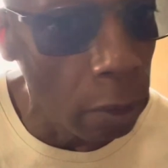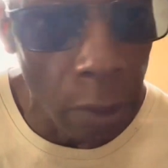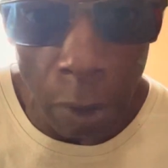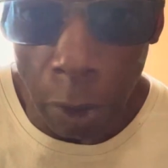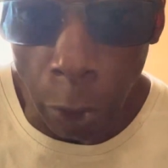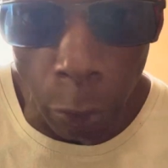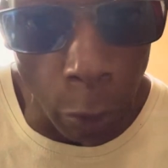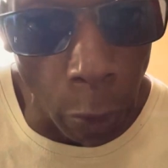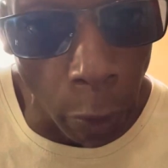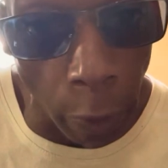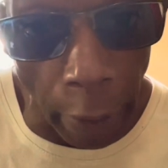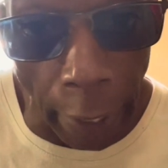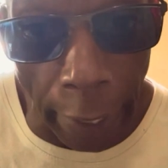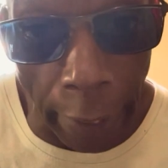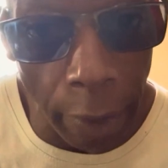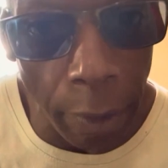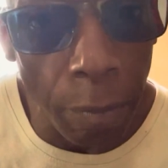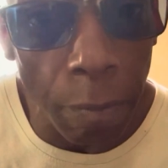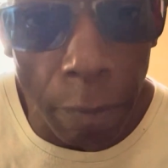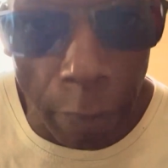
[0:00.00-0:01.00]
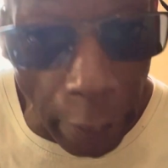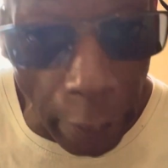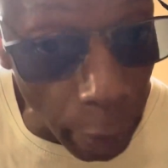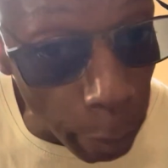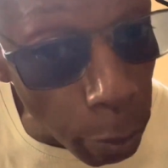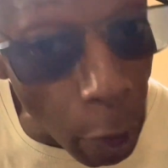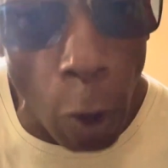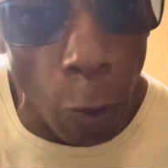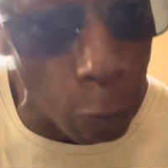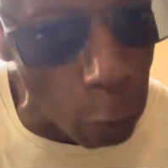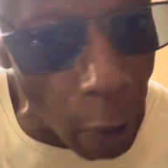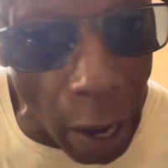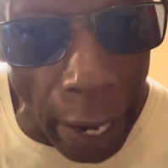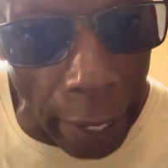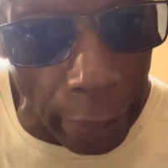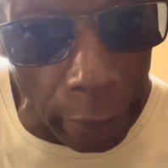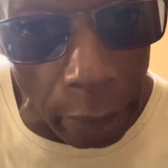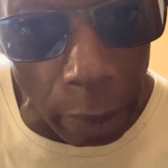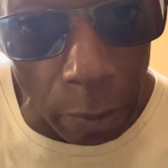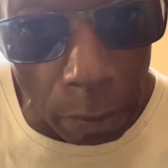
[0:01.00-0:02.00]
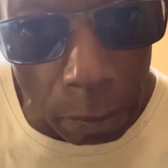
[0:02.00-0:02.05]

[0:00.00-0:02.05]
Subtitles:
Ukraine, they both white.